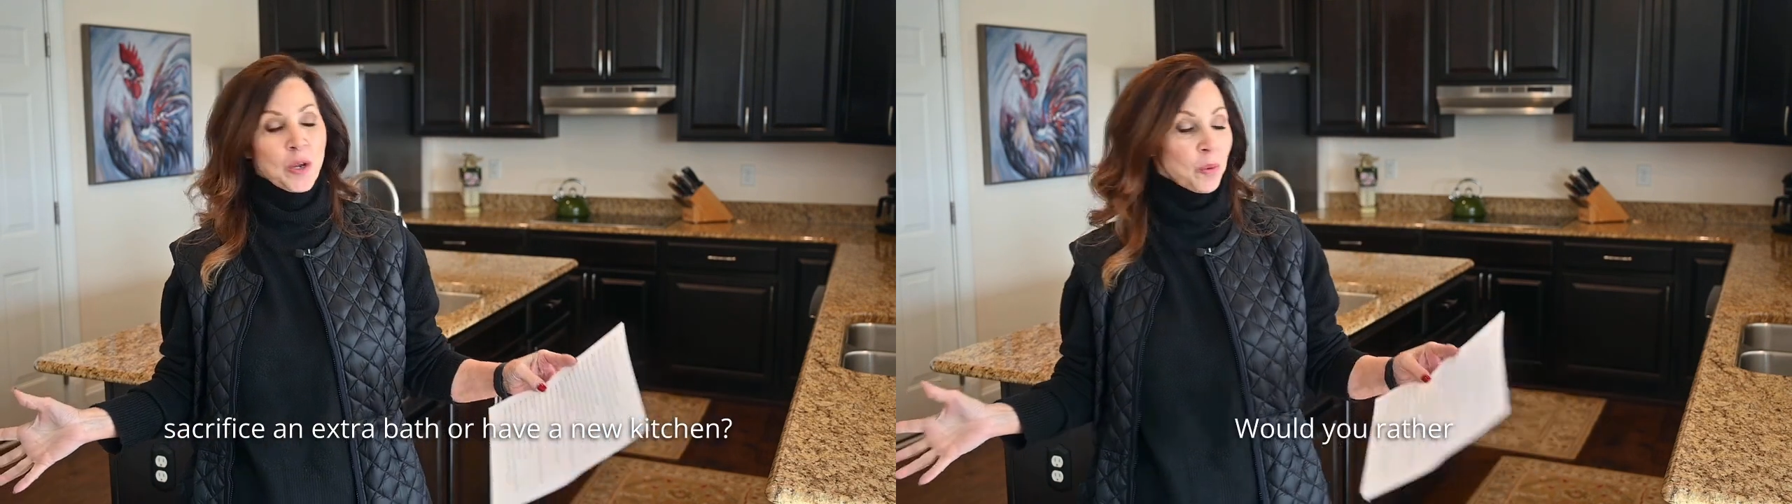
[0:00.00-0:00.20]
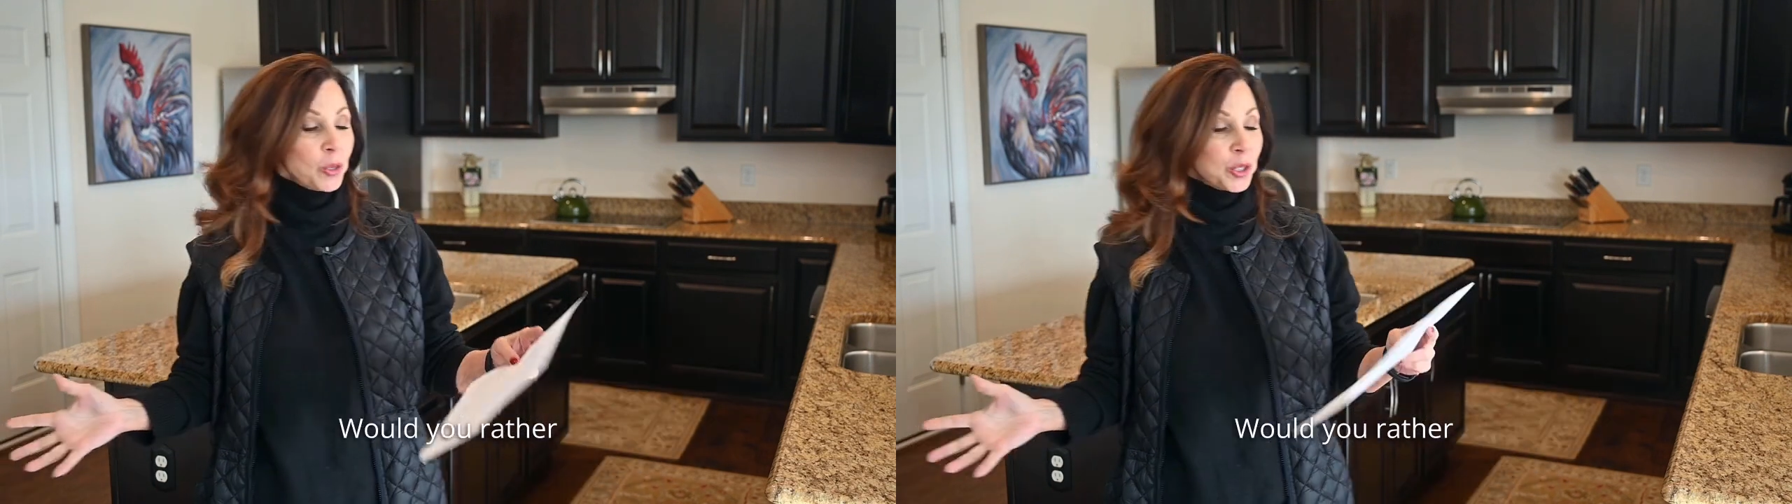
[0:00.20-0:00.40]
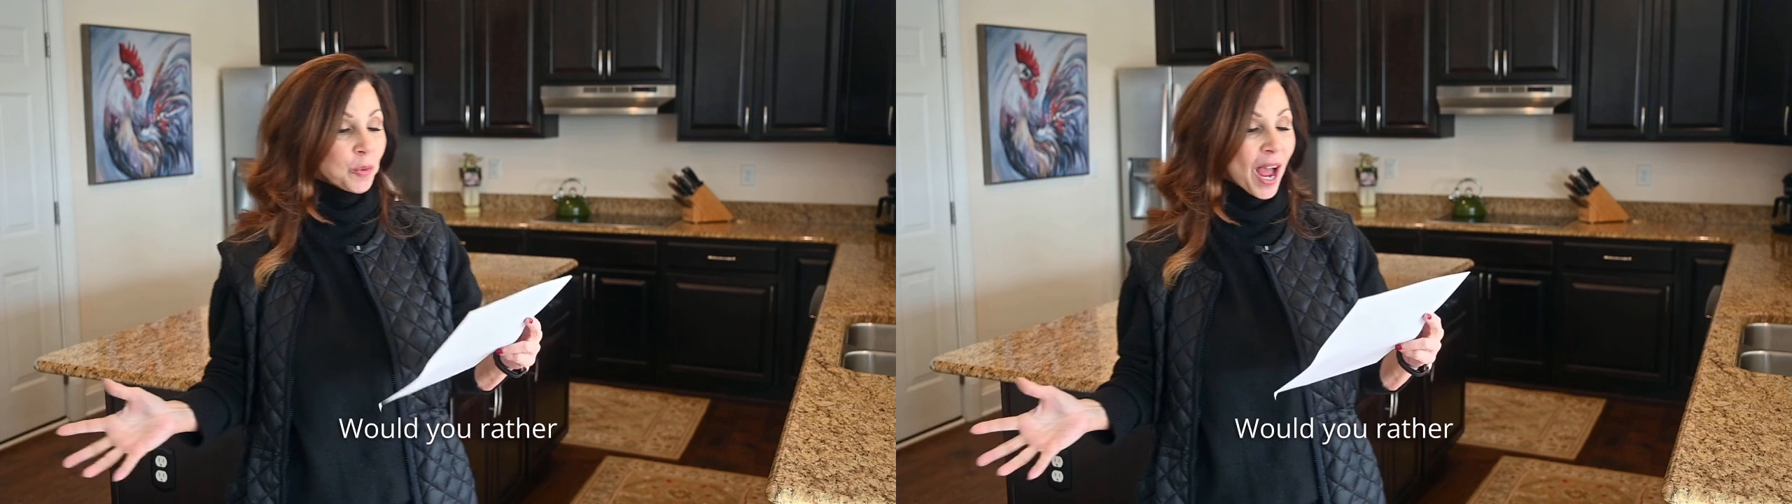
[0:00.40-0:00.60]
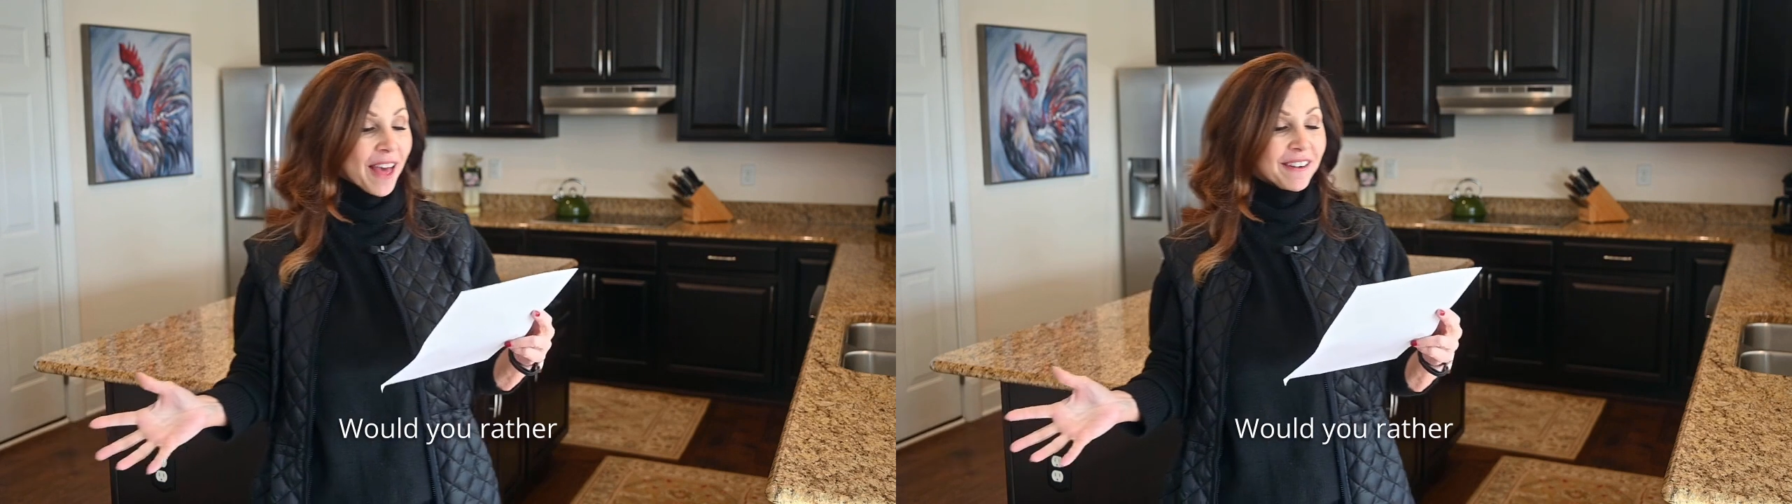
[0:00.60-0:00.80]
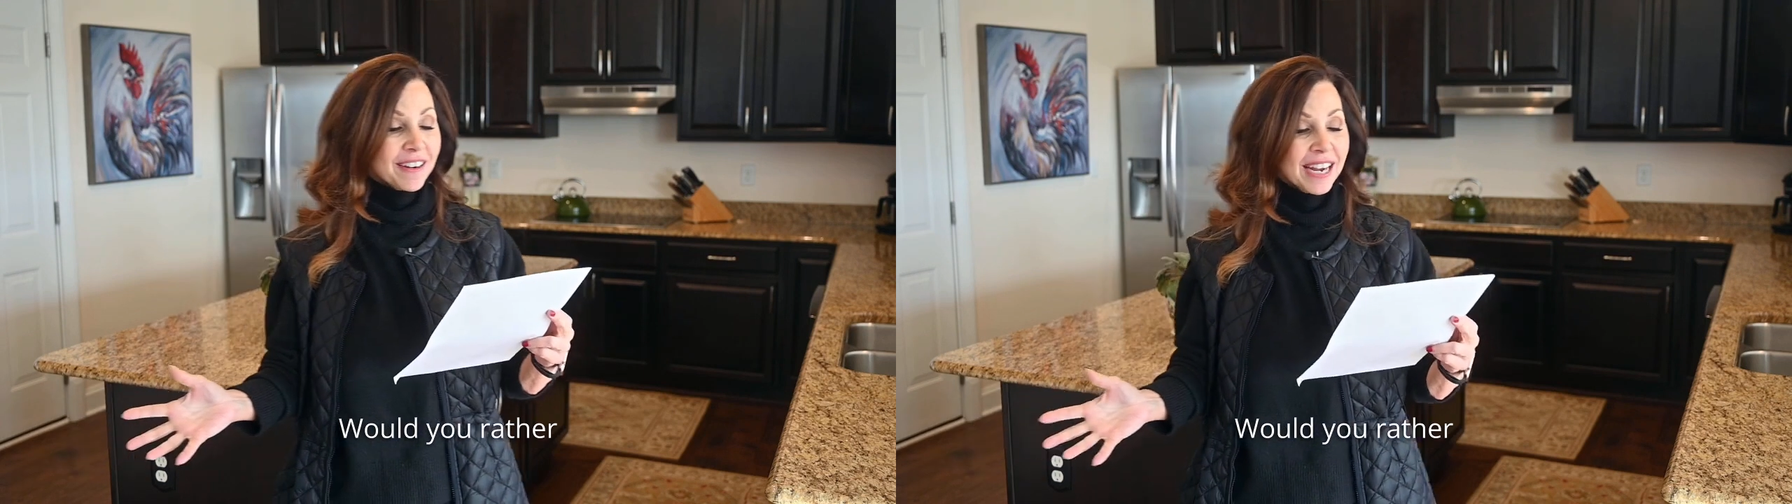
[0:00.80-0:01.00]
Would you
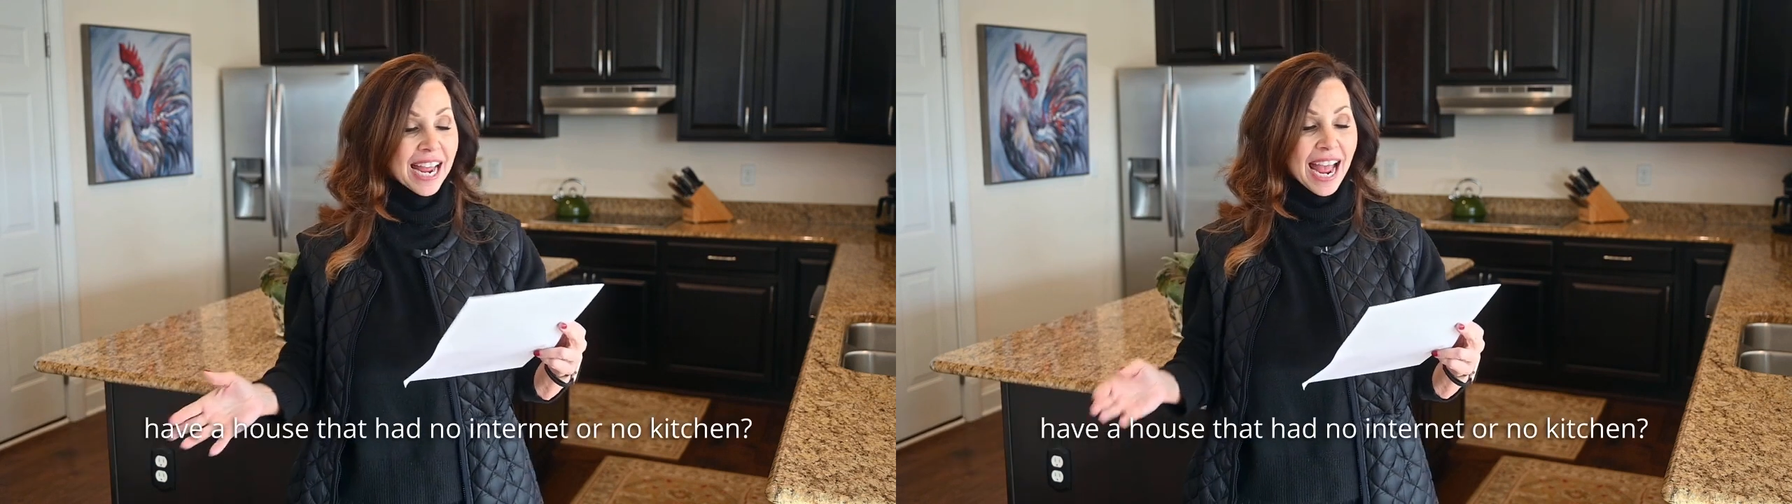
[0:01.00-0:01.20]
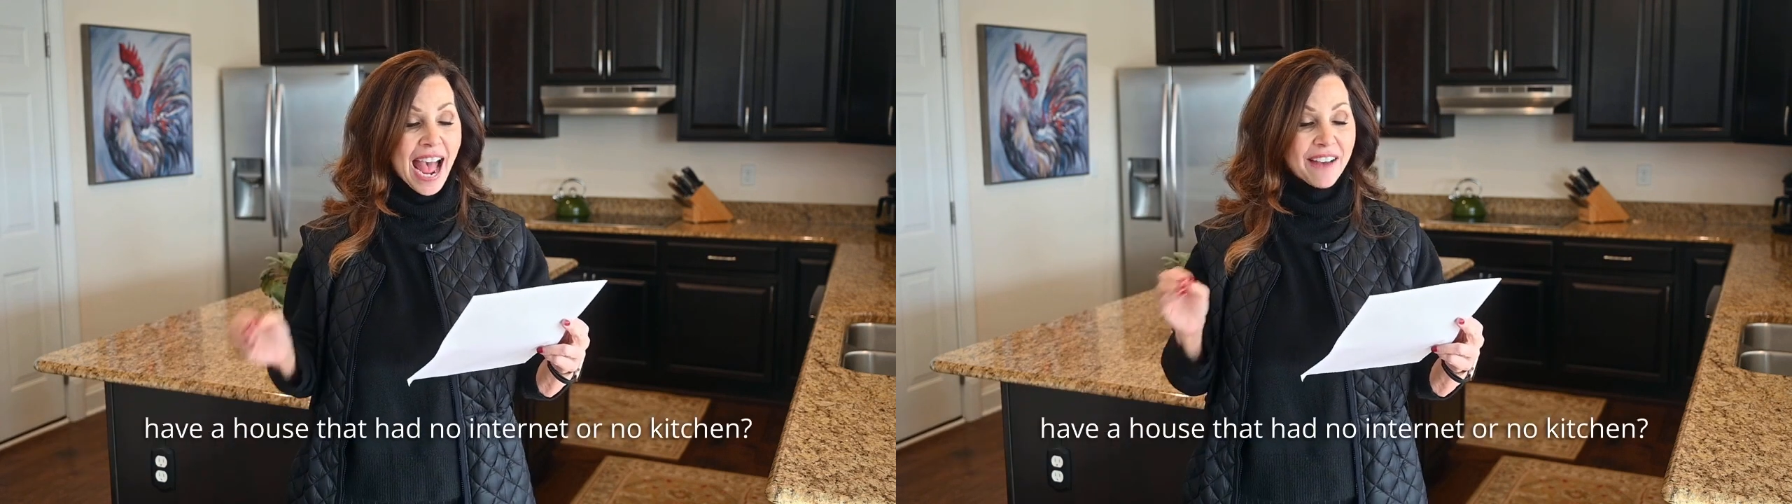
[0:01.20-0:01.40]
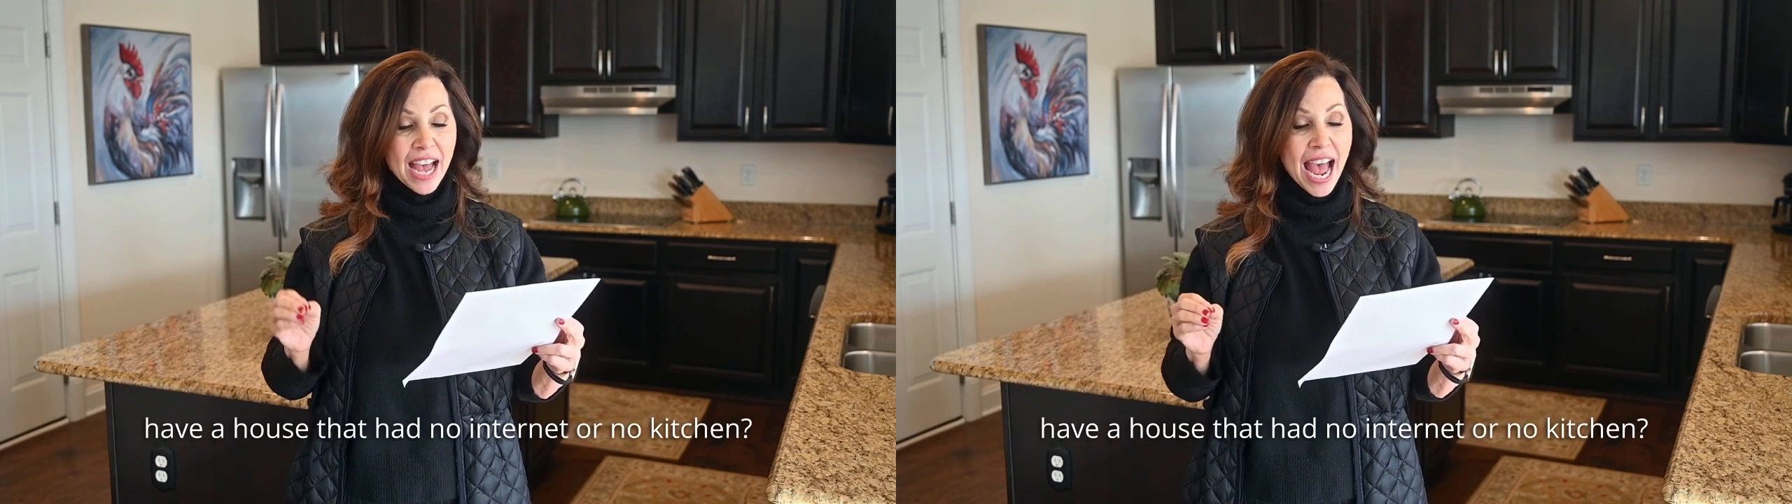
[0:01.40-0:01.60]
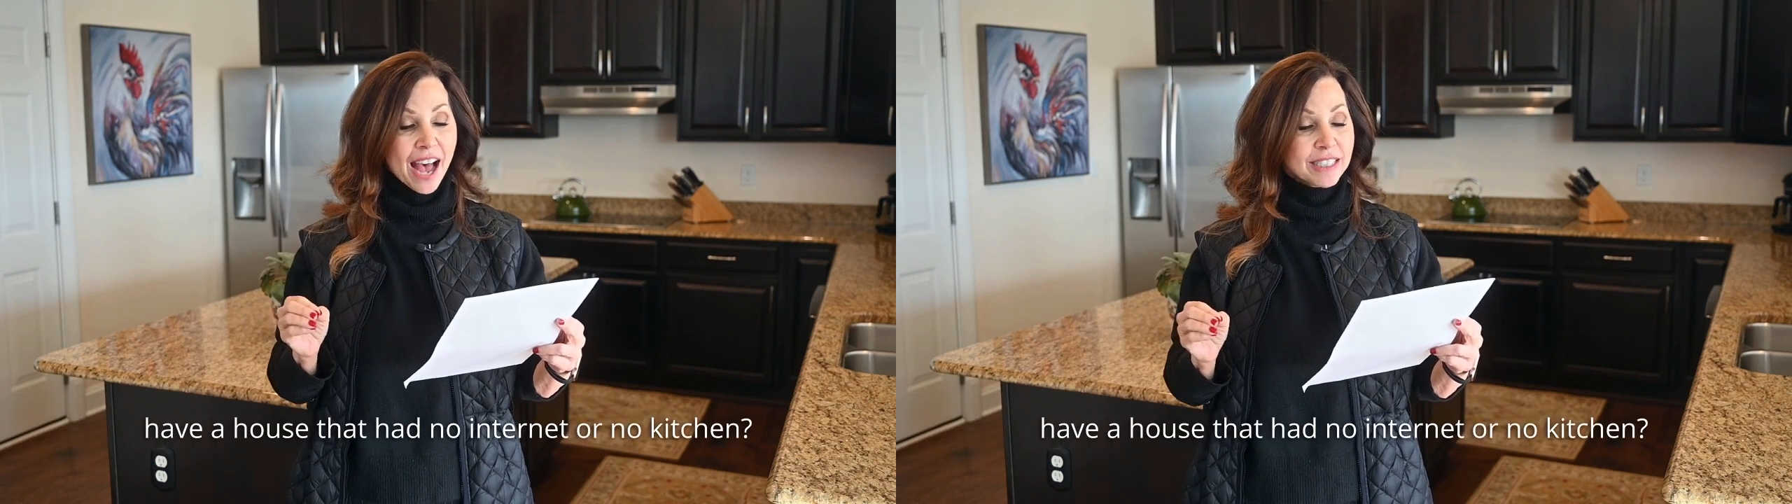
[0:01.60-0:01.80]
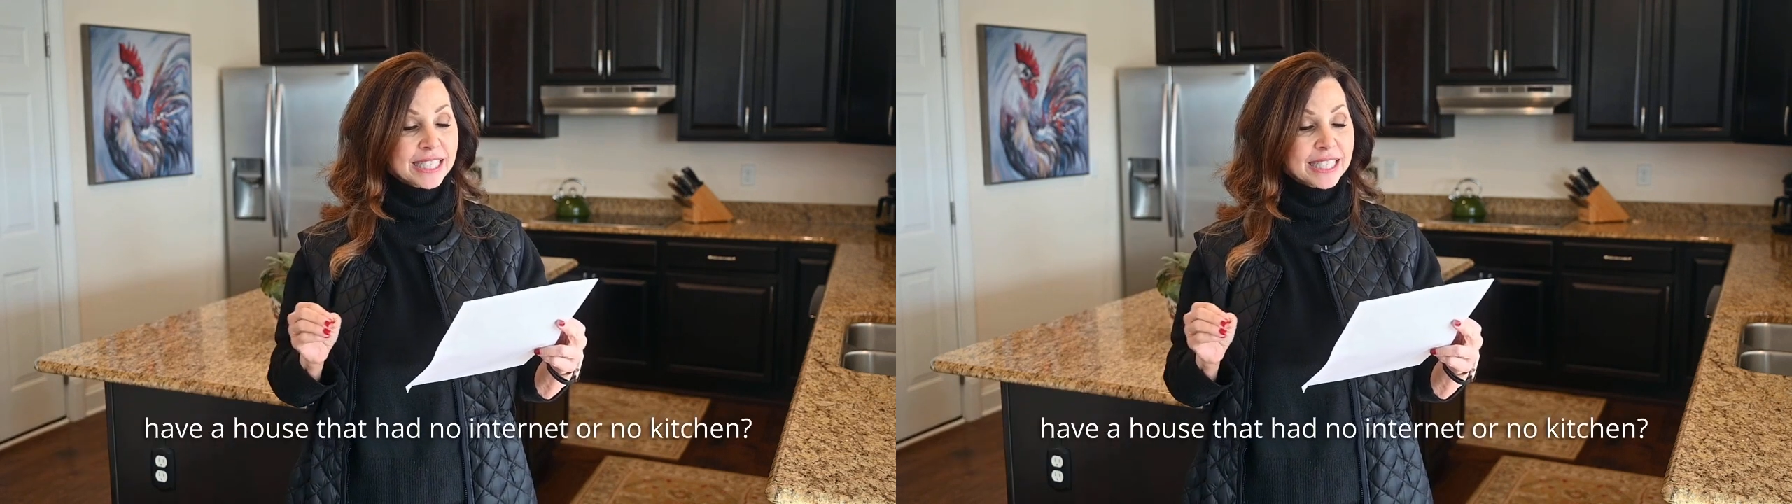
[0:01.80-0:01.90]
rather have a house